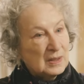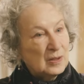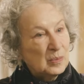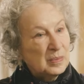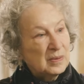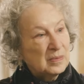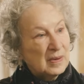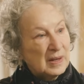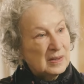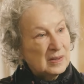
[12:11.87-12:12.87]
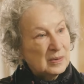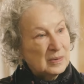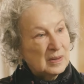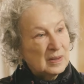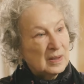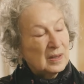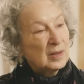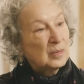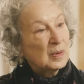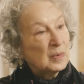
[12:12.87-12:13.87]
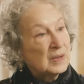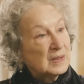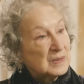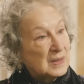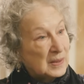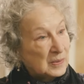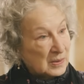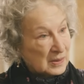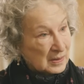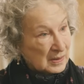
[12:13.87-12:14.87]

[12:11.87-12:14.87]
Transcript: don't be afraid to throw things out.